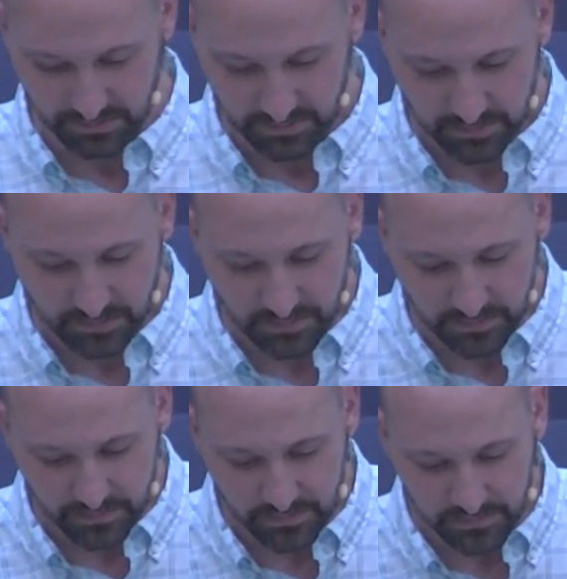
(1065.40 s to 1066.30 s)

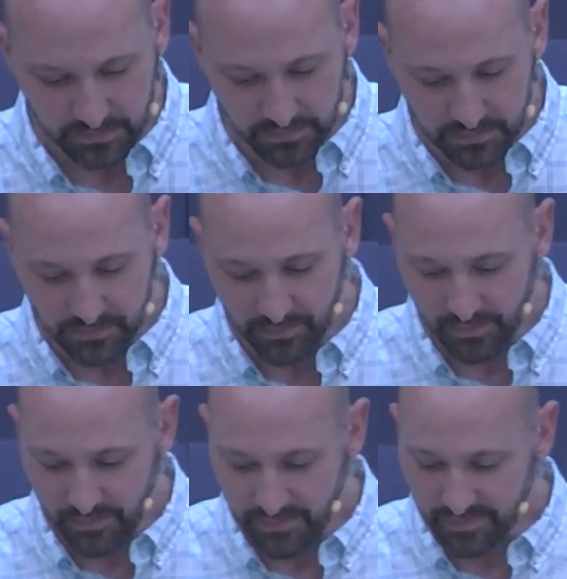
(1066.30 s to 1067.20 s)

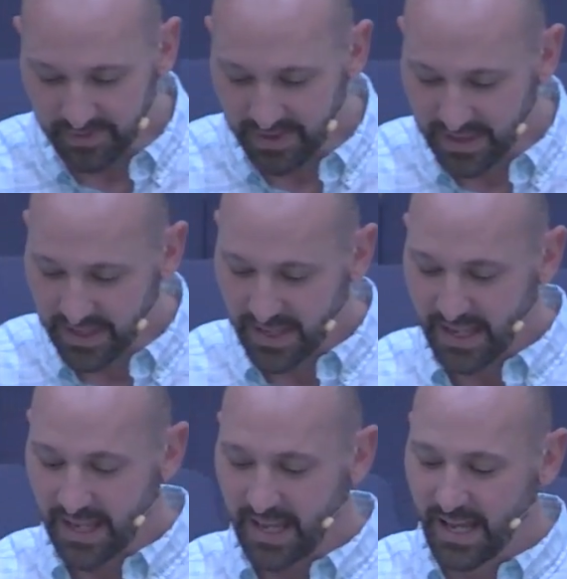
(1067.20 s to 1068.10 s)

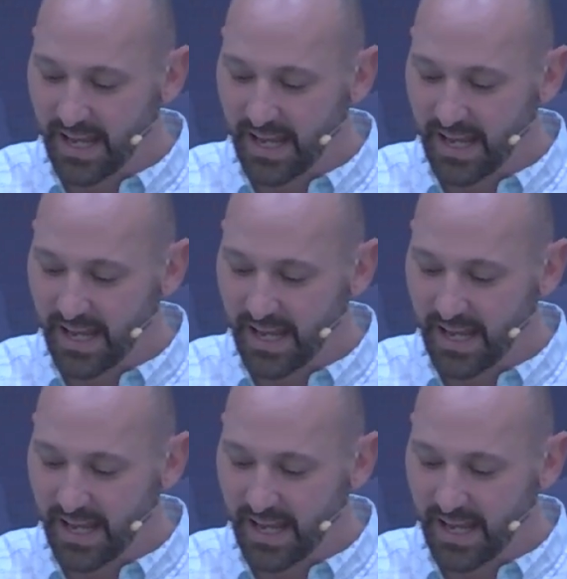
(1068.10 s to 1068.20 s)
Nothing is said.